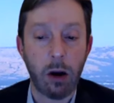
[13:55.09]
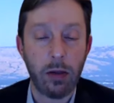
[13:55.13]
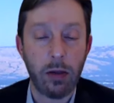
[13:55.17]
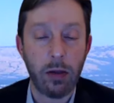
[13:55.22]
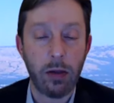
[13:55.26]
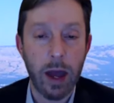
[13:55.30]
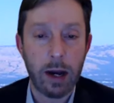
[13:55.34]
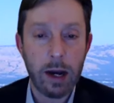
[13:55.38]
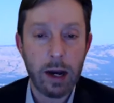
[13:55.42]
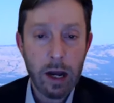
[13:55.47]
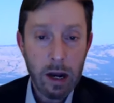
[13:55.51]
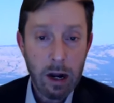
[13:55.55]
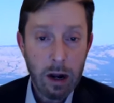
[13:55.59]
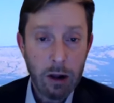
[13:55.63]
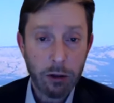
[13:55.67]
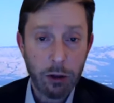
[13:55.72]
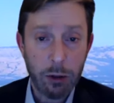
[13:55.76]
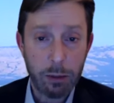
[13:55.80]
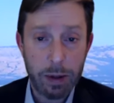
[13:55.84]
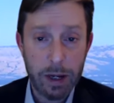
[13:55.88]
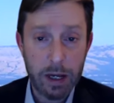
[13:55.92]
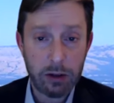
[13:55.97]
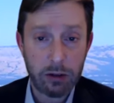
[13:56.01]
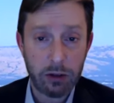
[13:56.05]
And then
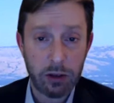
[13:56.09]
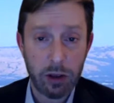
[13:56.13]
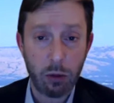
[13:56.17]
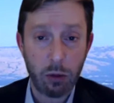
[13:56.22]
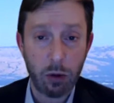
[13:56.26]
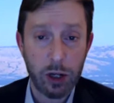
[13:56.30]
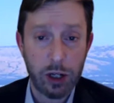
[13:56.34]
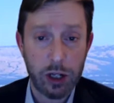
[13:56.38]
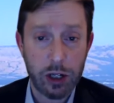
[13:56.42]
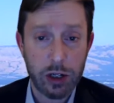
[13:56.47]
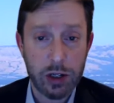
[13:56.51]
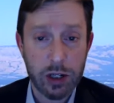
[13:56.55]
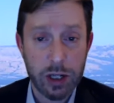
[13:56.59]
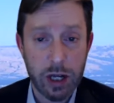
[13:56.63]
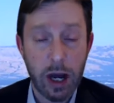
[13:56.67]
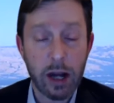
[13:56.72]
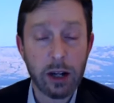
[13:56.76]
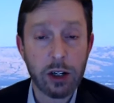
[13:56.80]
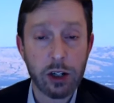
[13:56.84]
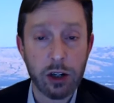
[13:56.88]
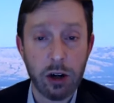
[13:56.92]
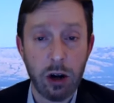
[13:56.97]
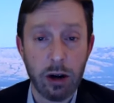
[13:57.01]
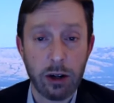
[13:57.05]
the piece that we just
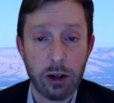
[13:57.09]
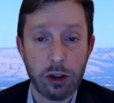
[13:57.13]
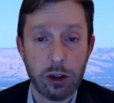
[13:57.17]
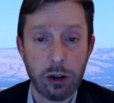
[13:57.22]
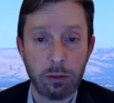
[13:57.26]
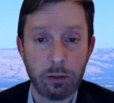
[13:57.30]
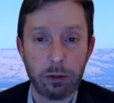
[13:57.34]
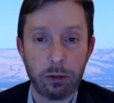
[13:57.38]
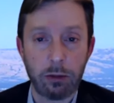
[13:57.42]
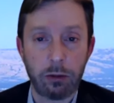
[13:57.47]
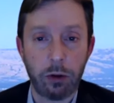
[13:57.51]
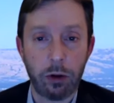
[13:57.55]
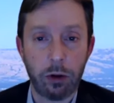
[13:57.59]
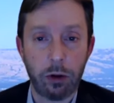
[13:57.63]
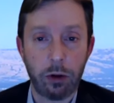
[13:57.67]
touched on in terms of